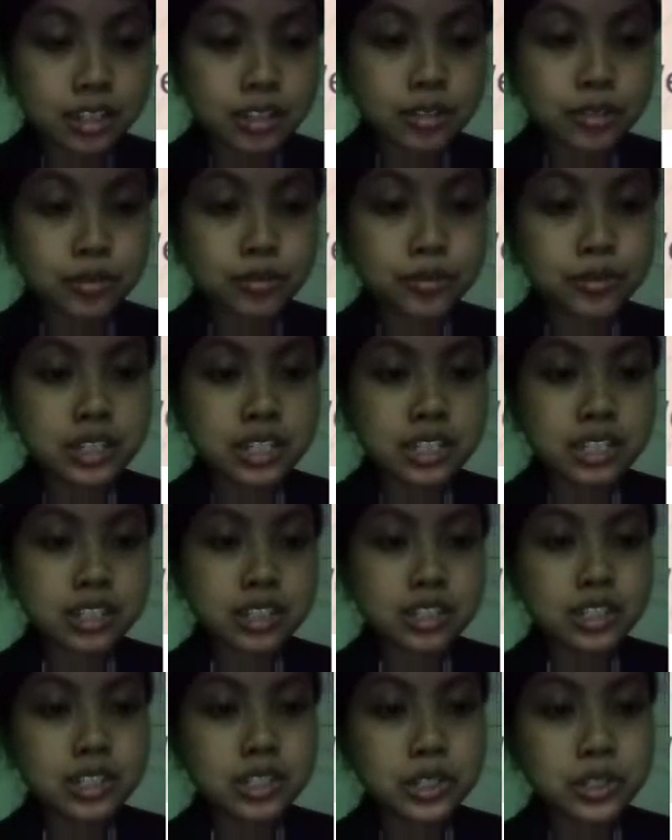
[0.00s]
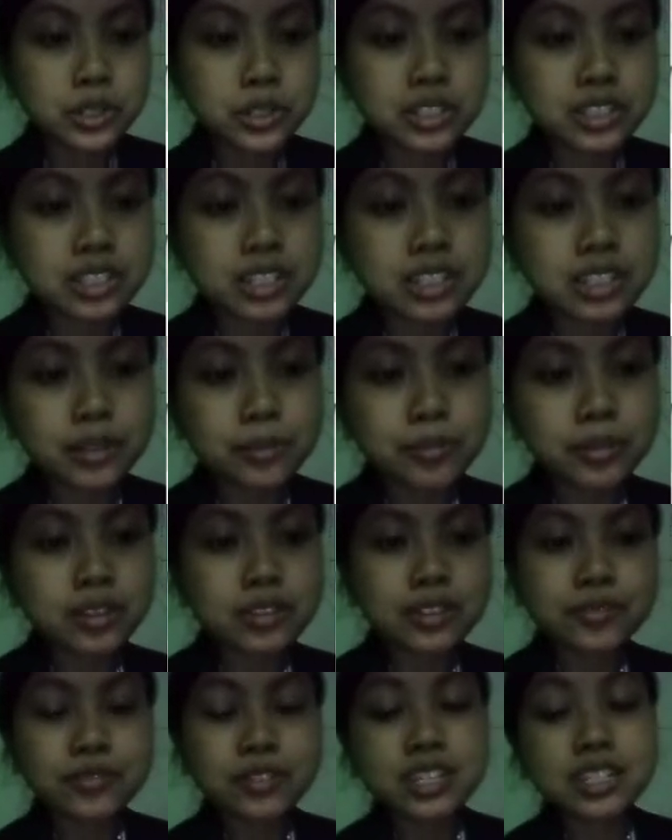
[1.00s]
We use it
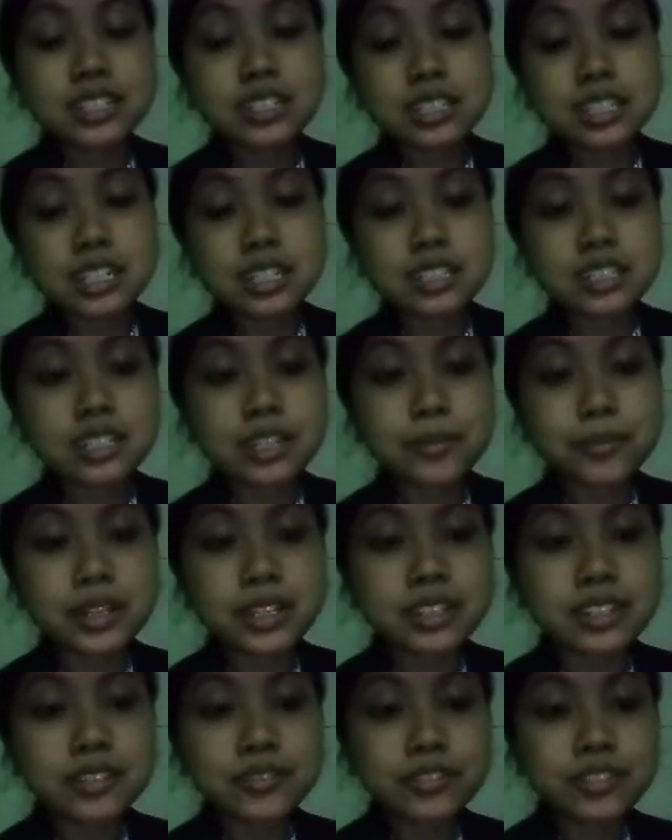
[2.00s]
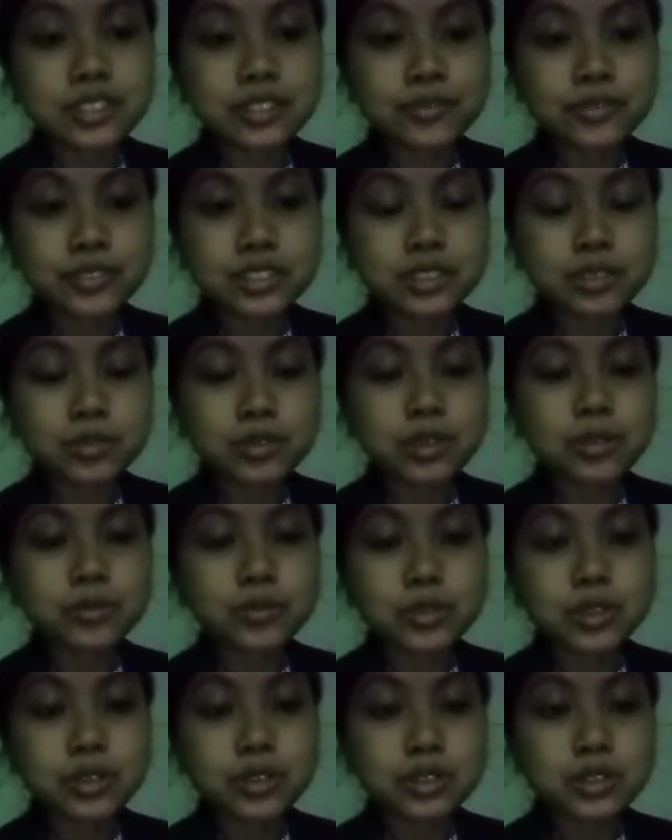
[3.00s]
about events that somebody, for the first
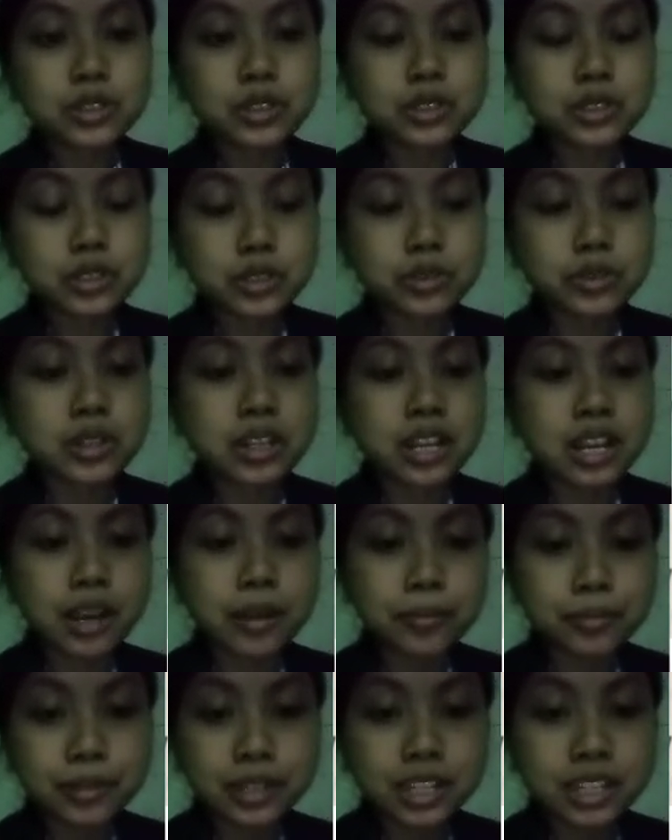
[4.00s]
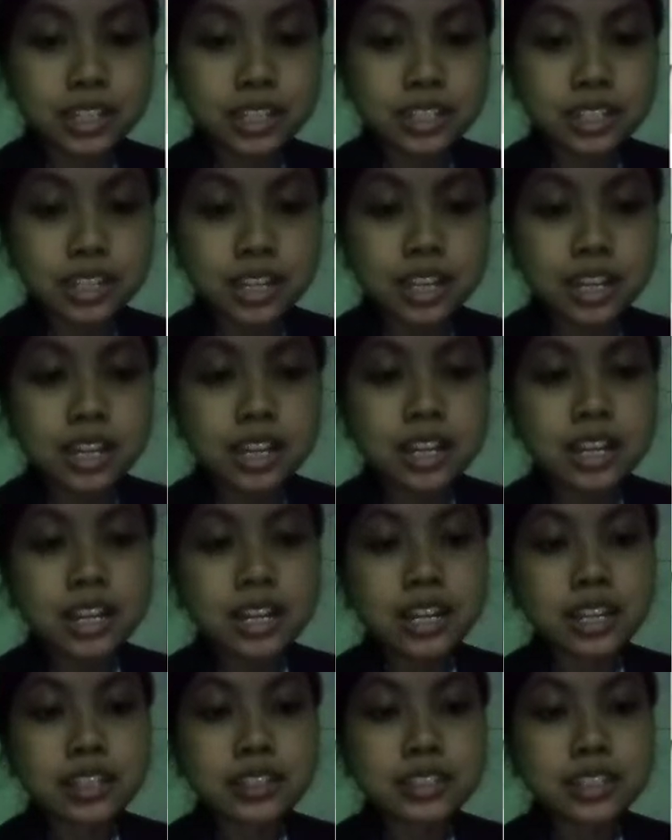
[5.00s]
one, wants to happen,
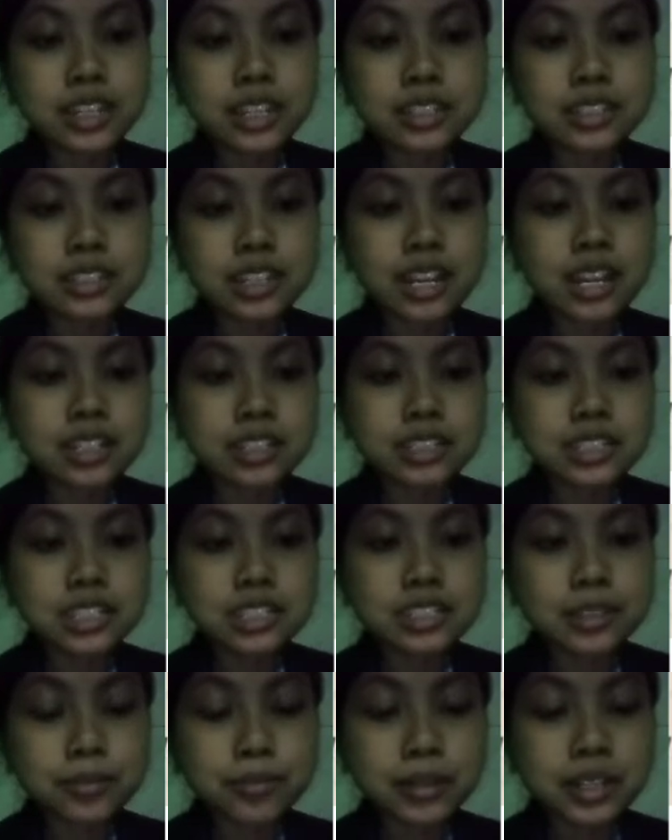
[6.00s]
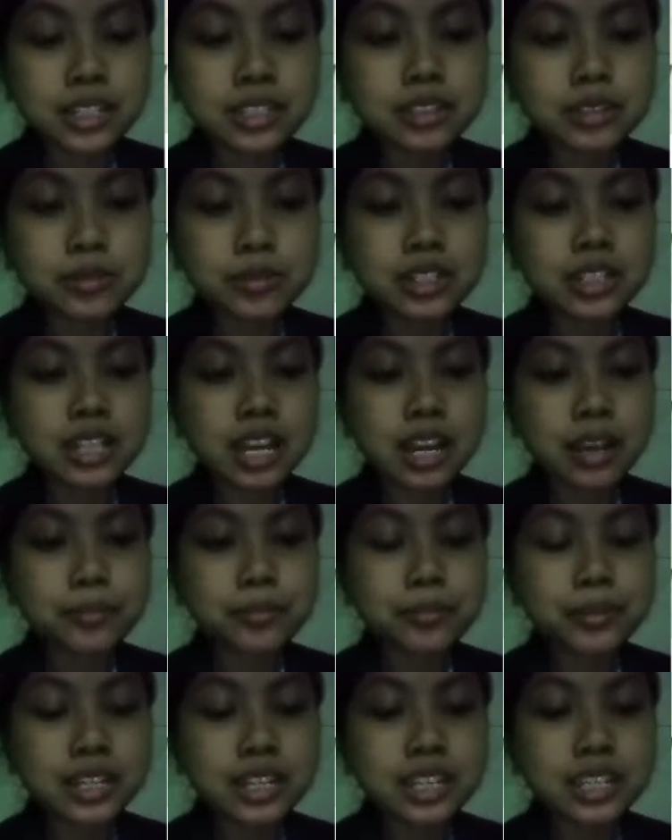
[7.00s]
and next anticipates will
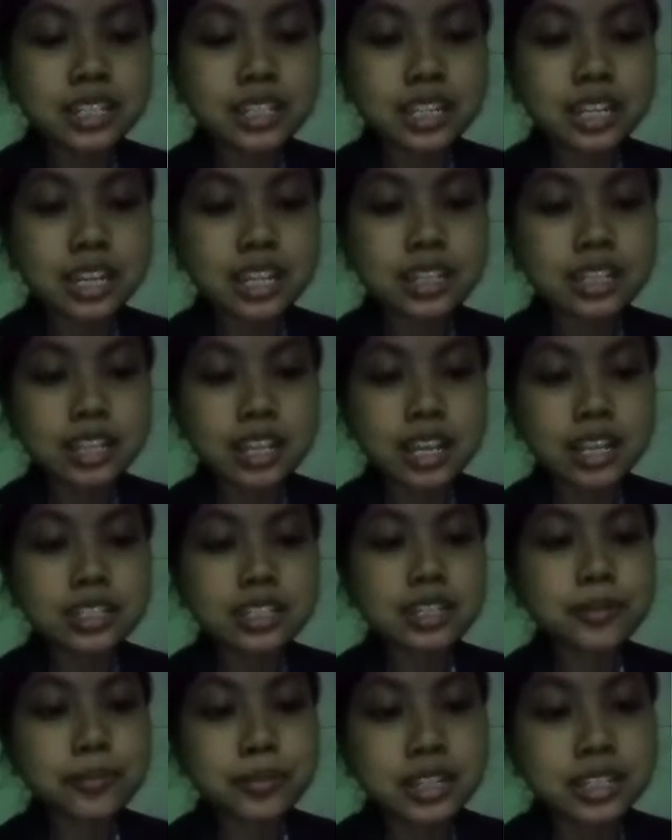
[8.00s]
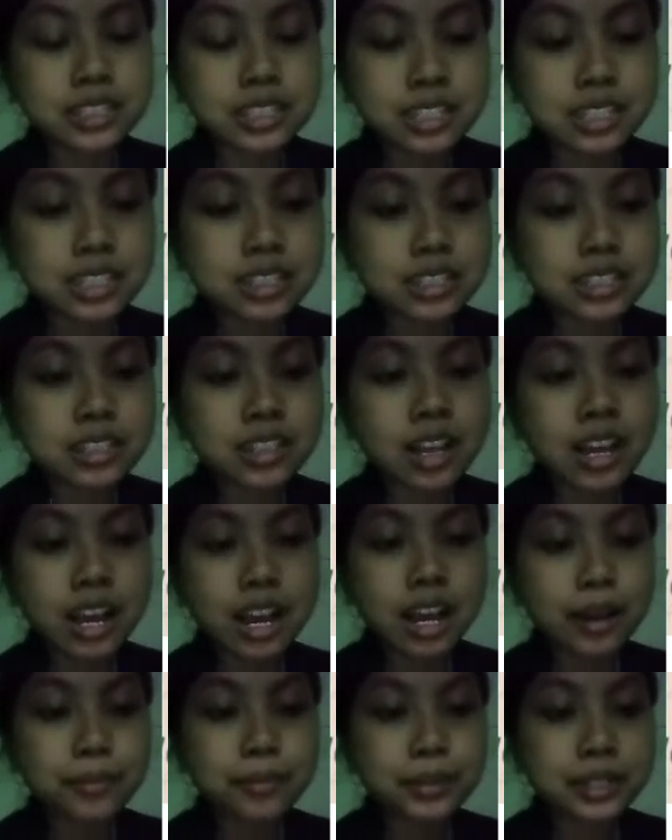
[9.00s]
happen, and then imagines
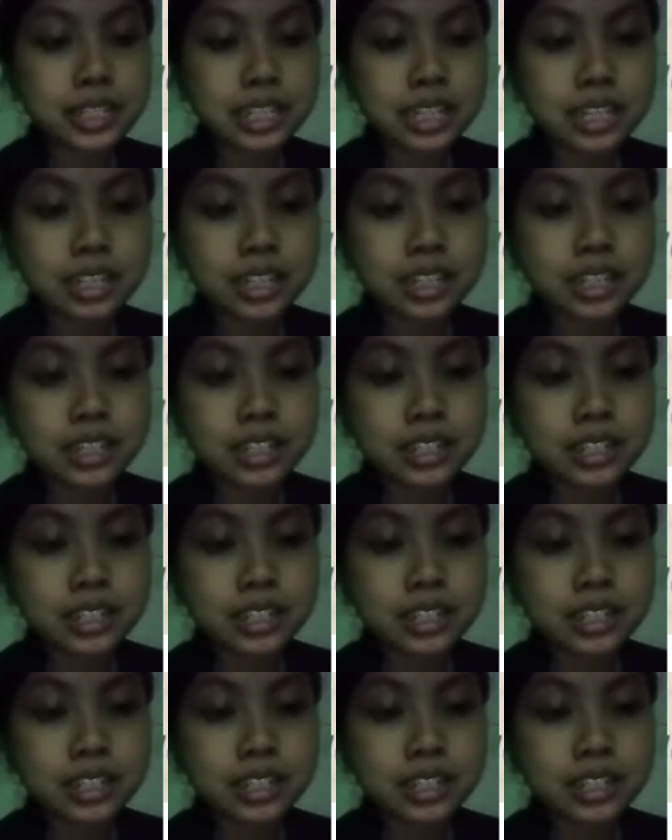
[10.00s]
happening.